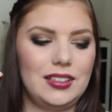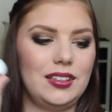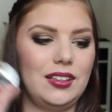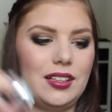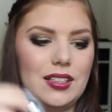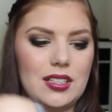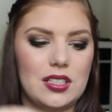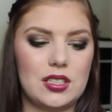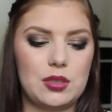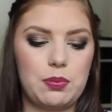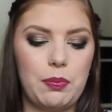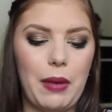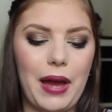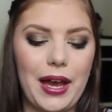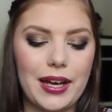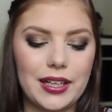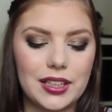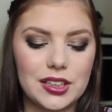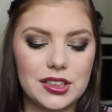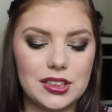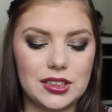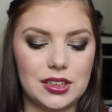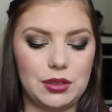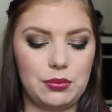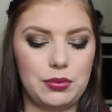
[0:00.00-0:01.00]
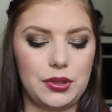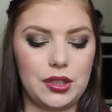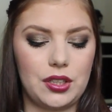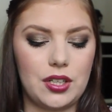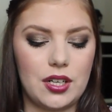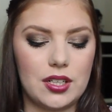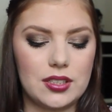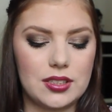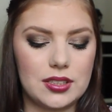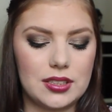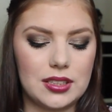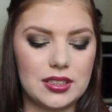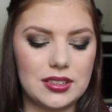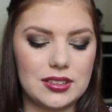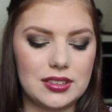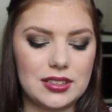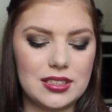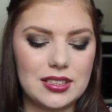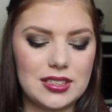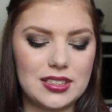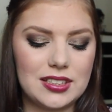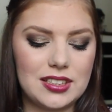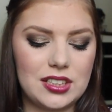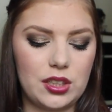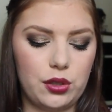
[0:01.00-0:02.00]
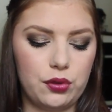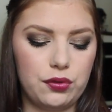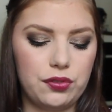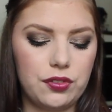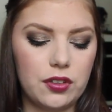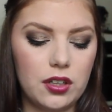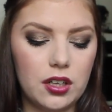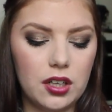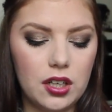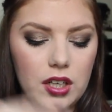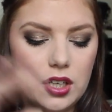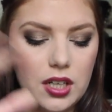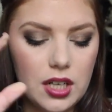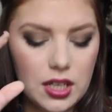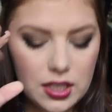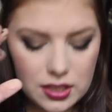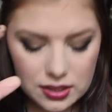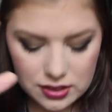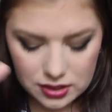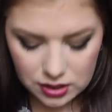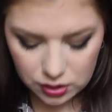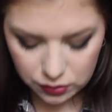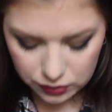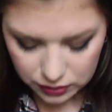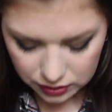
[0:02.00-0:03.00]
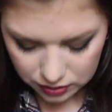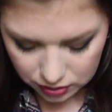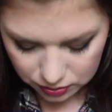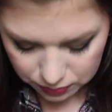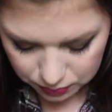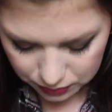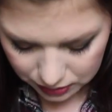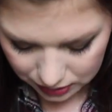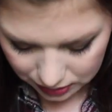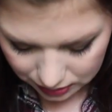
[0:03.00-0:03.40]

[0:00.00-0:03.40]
this packaging because this sofa, silver.